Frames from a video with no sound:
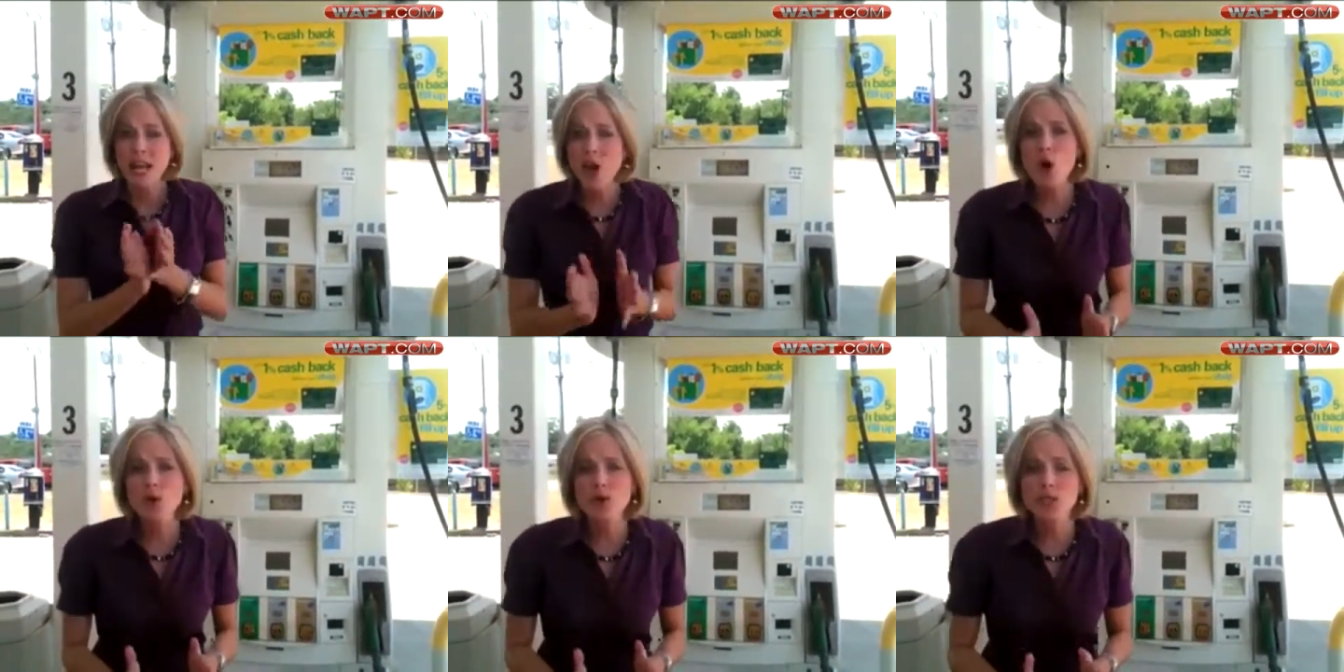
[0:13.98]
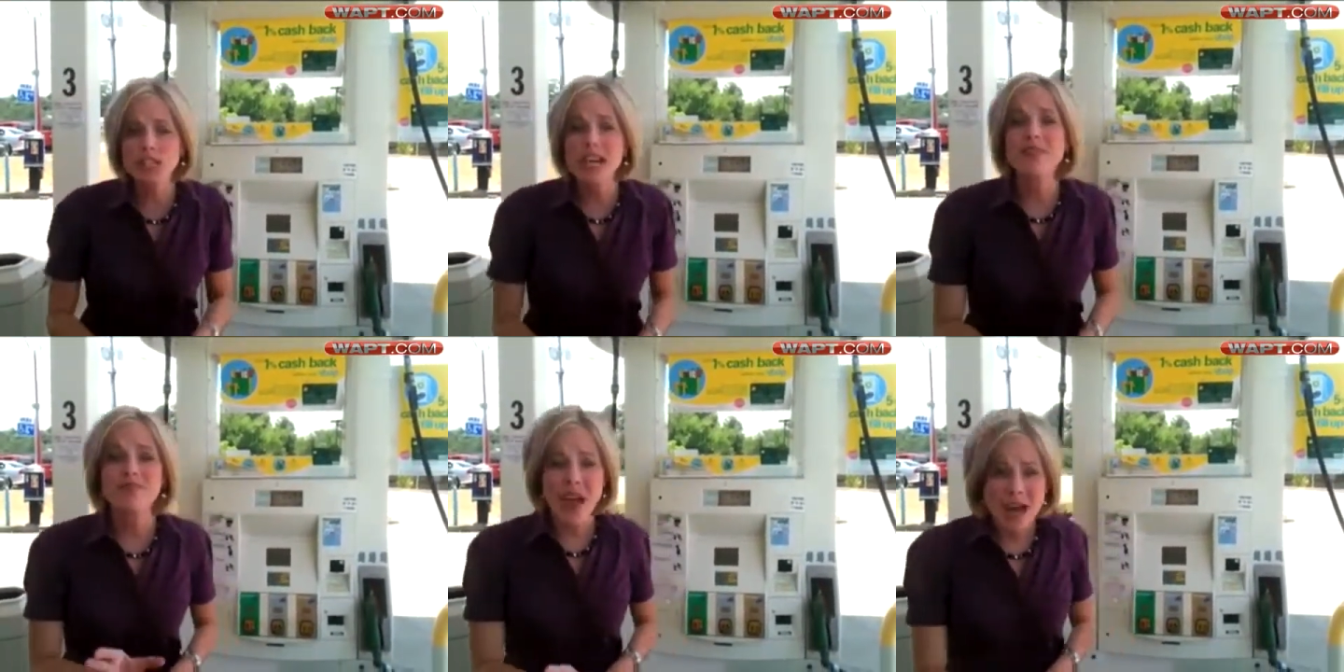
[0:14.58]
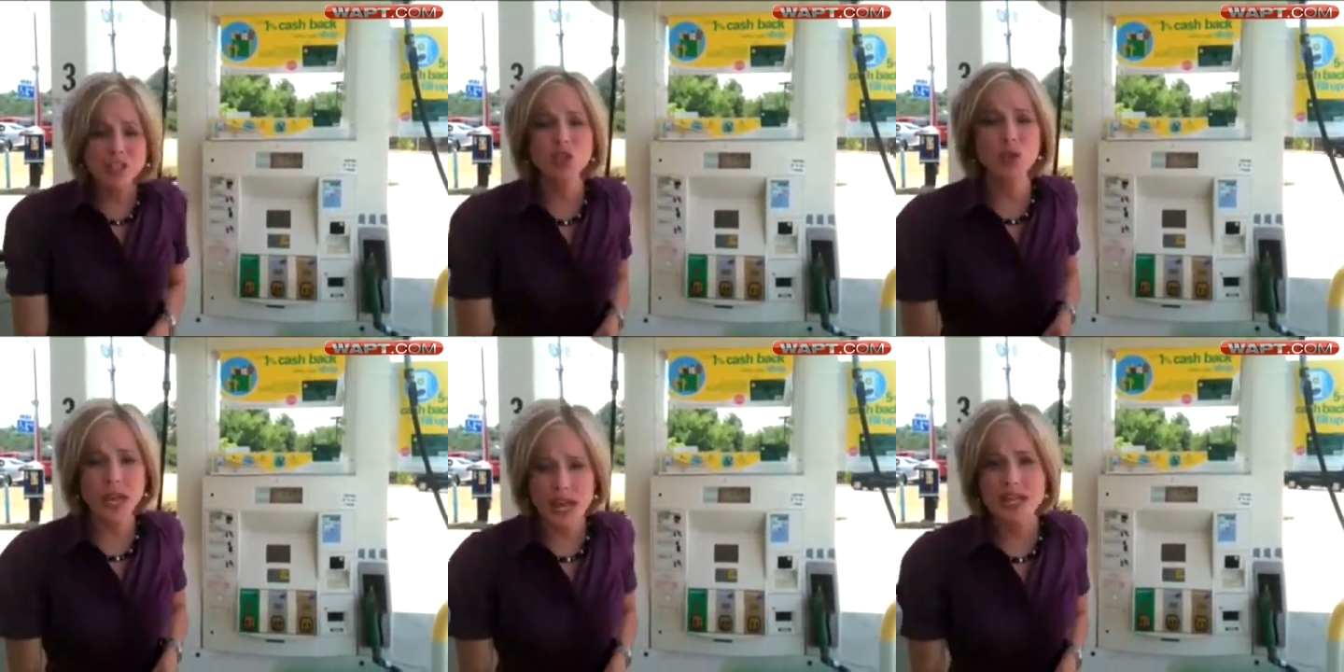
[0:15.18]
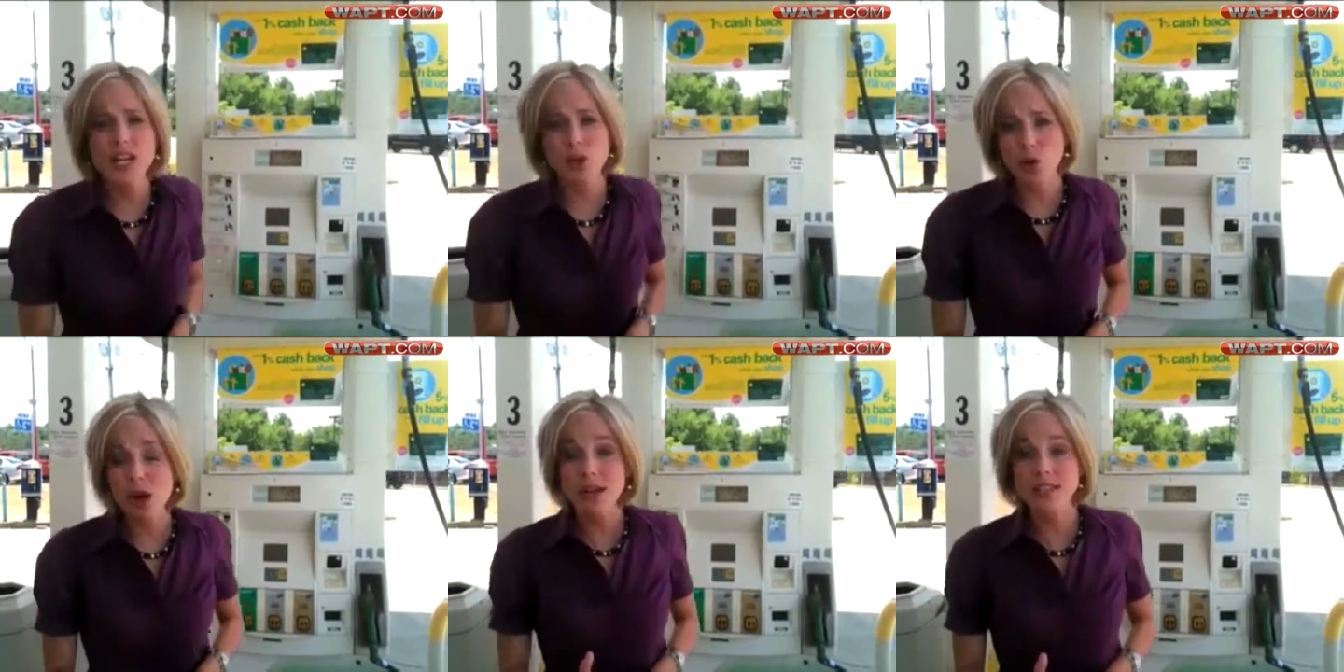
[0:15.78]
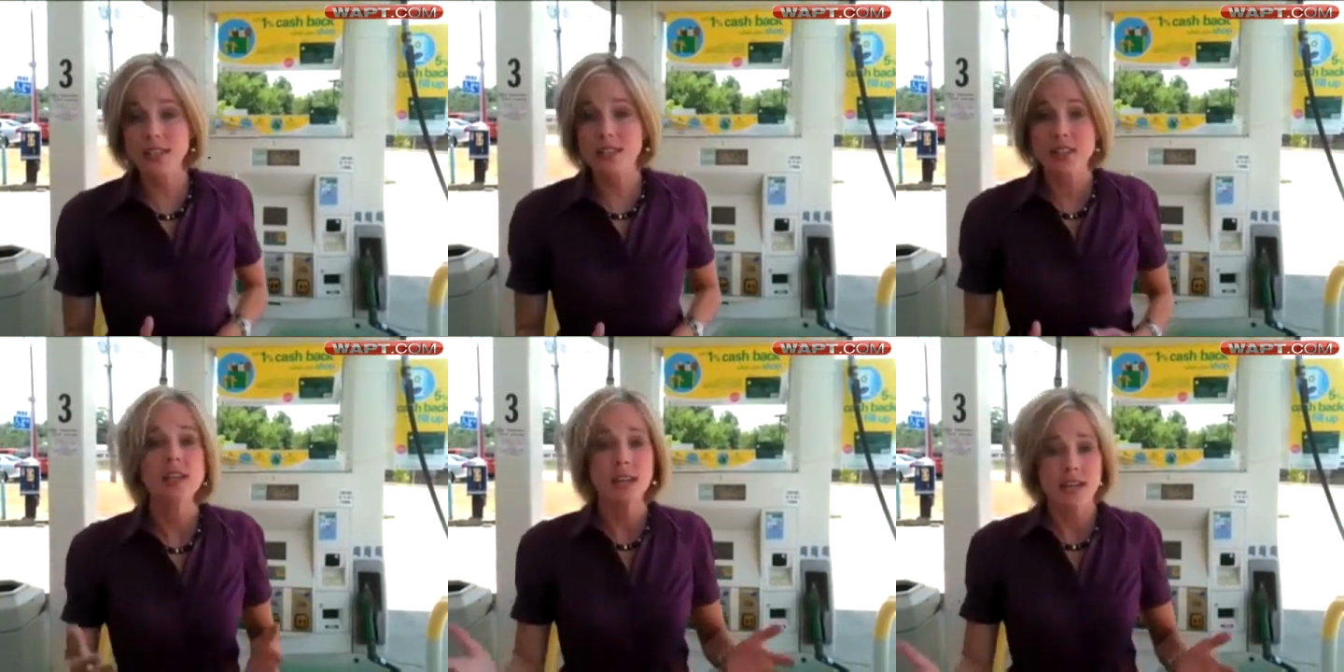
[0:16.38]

and owners say that's creating a crisis.